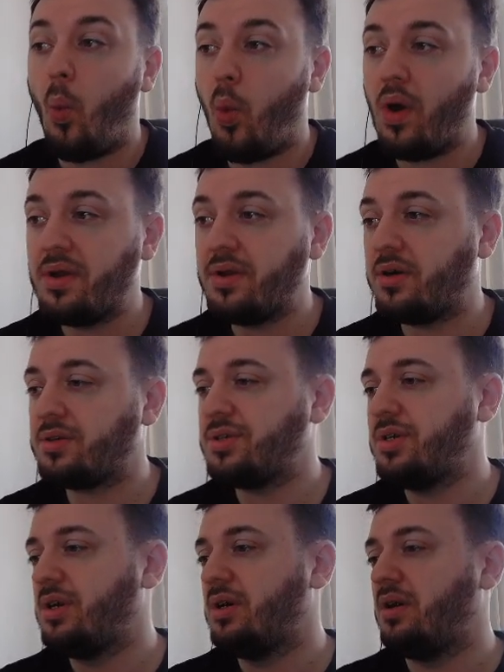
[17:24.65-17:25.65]
Why not?
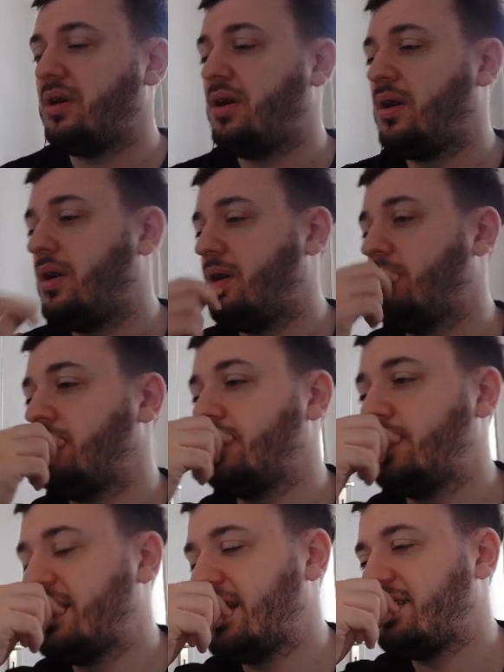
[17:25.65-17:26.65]

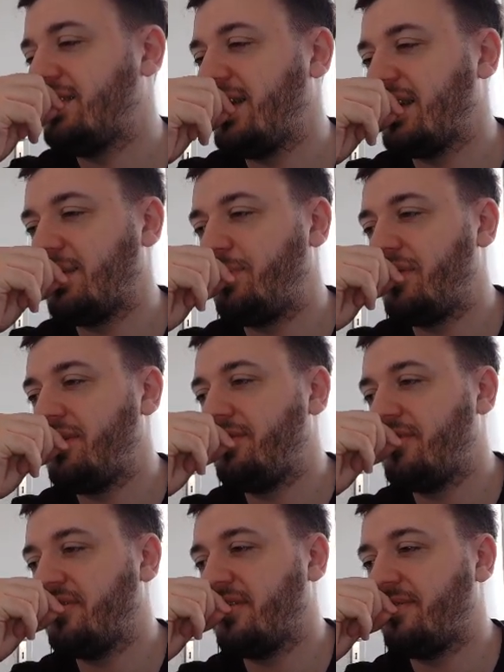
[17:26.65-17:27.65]
But that's like
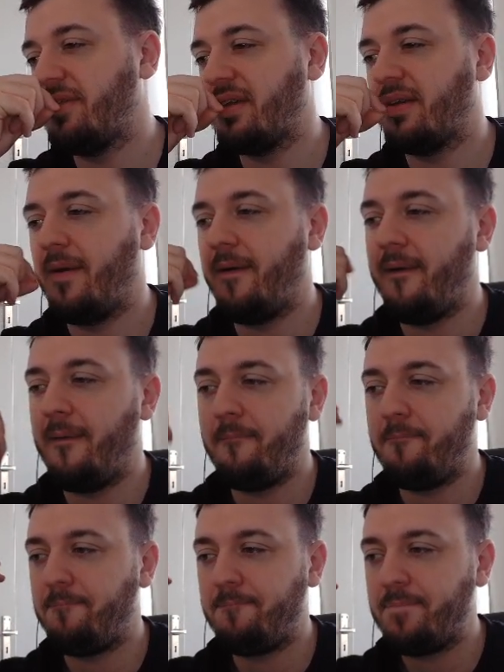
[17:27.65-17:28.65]
preference, I think.
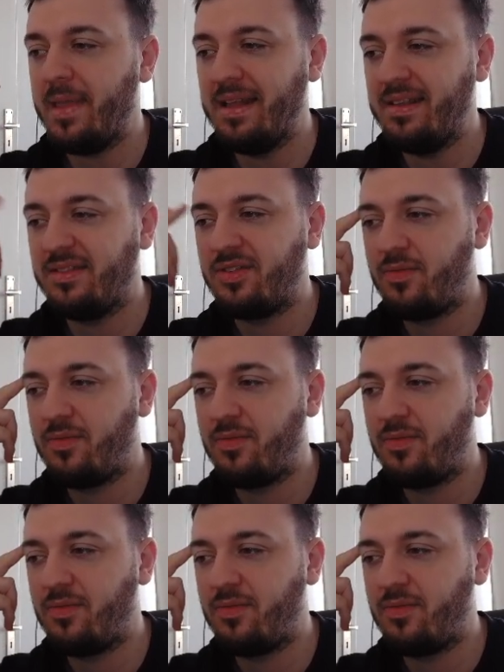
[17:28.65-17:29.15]
It is